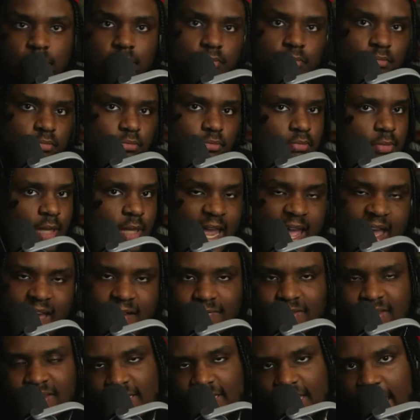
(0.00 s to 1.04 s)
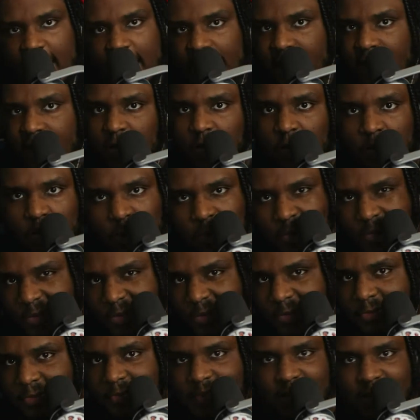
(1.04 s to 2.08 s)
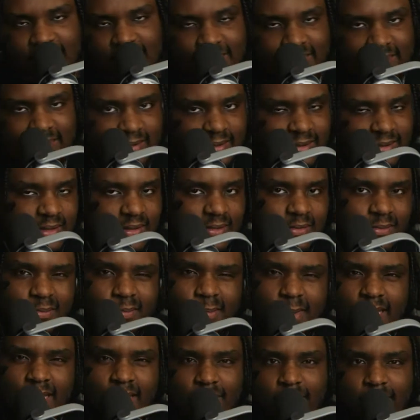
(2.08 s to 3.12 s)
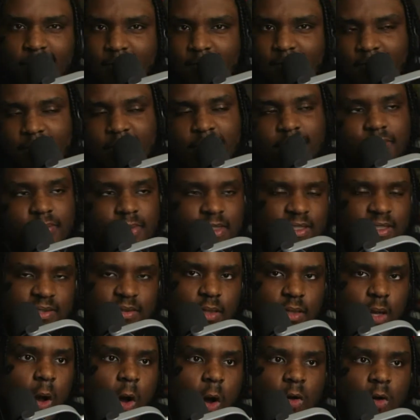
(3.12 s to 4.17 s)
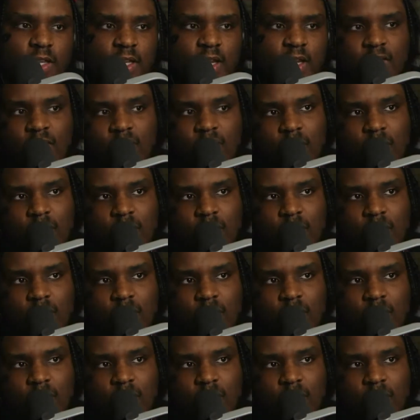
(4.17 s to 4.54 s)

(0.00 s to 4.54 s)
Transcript: They have this angle system and just all the other little